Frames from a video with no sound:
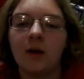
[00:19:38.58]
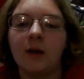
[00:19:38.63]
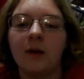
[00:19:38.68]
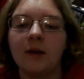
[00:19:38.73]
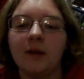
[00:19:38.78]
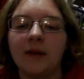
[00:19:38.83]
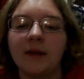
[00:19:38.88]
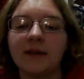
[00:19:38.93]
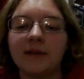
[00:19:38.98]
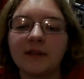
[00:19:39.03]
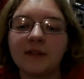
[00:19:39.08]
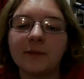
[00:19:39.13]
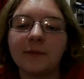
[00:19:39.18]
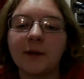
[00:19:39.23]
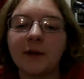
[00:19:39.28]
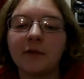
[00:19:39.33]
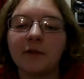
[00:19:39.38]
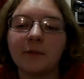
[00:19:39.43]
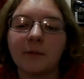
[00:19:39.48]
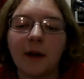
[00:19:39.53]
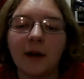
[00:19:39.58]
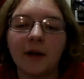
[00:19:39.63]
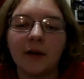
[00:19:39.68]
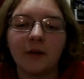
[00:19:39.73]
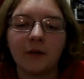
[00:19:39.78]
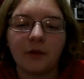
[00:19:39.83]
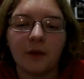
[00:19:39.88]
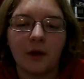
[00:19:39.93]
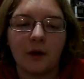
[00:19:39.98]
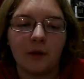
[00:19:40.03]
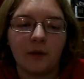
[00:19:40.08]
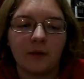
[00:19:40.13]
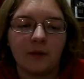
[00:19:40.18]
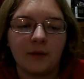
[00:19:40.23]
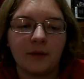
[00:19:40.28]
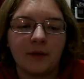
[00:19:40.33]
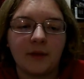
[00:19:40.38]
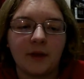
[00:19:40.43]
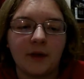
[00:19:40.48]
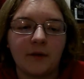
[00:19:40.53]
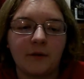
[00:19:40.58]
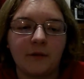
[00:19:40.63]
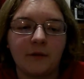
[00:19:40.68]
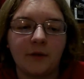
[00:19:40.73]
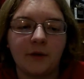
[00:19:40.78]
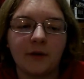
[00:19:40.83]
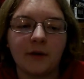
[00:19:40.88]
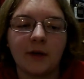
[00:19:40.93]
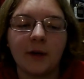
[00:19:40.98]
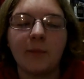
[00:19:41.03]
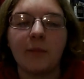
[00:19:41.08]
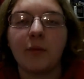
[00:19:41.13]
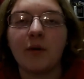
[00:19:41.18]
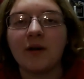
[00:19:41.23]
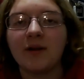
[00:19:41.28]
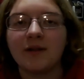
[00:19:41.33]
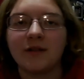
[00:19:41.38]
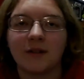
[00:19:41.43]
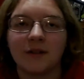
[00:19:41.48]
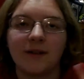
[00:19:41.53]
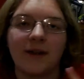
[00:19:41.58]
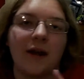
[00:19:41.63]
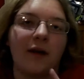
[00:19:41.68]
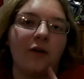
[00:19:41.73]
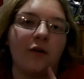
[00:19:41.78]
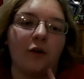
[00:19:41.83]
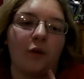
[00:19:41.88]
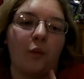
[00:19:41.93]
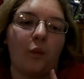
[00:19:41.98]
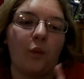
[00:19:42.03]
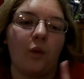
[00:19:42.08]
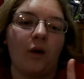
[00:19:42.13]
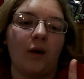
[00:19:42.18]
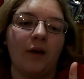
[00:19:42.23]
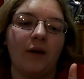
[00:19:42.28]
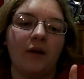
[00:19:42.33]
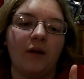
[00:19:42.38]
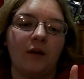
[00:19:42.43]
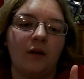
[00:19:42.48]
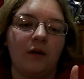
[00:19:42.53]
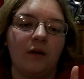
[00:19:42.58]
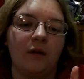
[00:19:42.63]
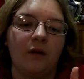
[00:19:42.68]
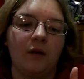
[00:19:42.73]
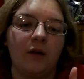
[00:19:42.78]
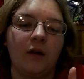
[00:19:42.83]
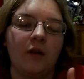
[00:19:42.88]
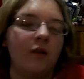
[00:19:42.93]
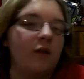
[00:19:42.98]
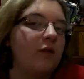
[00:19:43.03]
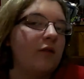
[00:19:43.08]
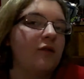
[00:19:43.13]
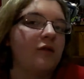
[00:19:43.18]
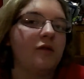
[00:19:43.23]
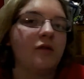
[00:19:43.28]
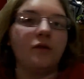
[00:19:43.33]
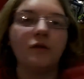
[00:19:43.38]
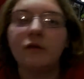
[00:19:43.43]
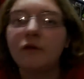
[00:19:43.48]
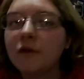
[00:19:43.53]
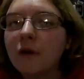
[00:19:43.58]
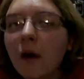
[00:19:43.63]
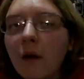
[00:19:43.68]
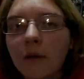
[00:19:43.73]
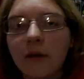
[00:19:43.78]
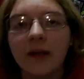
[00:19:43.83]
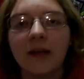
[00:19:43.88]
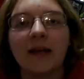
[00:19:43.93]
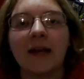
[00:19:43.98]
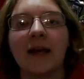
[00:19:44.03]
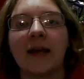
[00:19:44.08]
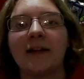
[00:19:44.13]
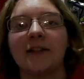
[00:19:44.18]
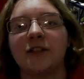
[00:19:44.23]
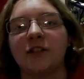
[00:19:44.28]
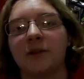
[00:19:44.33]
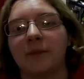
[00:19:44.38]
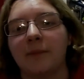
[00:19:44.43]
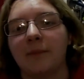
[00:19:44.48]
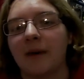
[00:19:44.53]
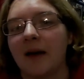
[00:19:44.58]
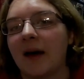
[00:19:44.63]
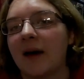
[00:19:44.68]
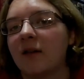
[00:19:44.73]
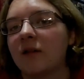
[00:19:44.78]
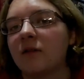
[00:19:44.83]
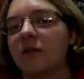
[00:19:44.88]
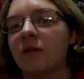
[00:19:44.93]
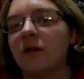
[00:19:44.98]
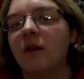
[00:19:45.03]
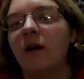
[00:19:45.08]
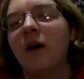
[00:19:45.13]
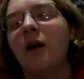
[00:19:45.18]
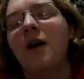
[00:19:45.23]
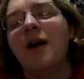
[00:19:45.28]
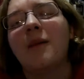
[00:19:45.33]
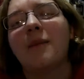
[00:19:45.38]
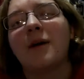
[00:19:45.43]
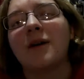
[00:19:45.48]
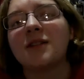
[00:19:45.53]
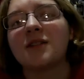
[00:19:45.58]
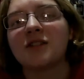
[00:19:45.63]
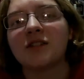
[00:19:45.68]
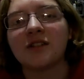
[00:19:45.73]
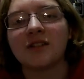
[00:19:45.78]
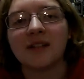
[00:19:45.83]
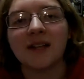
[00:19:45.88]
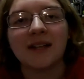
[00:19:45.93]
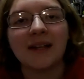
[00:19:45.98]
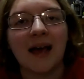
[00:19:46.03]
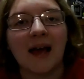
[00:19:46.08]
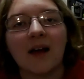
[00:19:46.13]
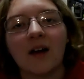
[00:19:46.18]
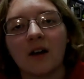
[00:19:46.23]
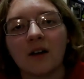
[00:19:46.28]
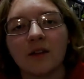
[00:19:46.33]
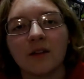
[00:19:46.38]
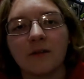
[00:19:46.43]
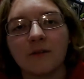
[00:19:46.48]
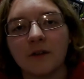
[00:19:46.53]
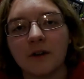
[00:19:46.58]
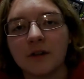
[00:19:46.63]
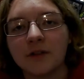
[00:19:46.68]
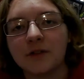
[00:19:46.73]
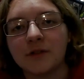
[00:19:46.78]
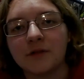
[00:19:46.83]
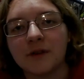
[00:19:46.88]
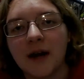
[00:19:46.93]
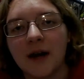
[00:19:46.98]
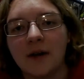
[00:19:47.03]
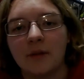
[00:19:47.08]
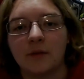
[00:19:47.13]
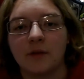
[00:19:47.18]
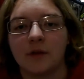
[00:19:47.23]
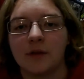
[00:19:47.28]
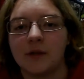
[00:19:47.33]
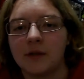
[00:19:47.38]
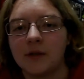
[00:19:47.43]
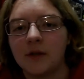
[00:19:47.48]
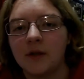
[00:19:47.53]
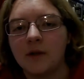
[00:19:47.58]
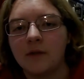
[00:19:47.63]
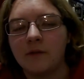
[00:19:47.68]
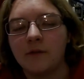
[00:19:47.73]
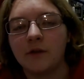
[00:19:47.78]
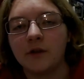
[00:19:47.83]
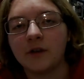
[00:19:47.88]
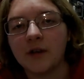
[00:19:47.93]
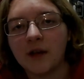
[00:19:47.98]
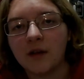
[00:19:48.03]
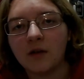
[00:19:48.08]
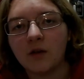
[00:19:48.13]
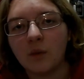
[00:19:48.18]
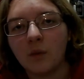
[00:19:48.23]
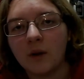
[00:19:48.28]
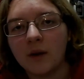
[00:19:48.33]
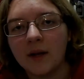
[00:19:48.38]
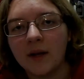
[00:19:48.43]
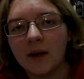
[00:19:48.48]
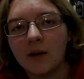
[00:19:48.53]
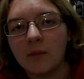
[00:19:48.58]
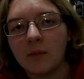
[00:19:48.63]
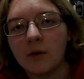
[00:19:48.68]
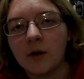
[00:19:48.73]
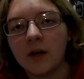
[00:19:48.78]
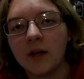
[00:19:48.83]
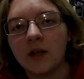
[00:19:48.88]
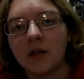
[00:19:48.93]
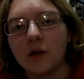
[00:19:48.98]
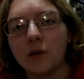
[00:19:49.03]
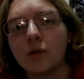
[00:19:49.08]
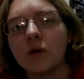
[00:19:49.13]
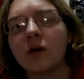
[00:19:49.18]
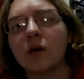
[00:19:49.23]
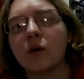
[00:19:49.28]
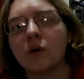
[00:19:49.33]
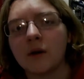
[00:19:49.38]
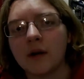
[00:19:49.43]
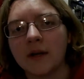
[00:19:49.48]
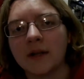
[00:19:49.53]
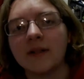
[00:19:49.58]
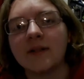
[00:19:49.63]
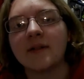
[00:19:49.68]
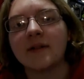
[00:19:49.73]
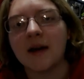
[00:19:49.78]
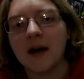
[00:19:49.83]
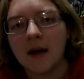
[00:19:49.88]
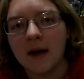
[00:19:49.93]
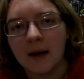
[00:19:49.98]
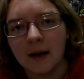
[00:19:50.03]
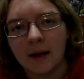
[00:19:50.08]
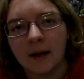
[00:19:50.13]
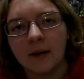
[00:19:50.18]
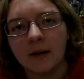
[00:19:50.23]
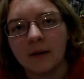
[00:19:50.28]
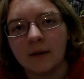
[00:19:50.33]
Let this be a reminder, though, that if your hit points are down to 1, don't engage in battle. Monsters attack on the first round. If you're down to 1 hit point, you are going to die.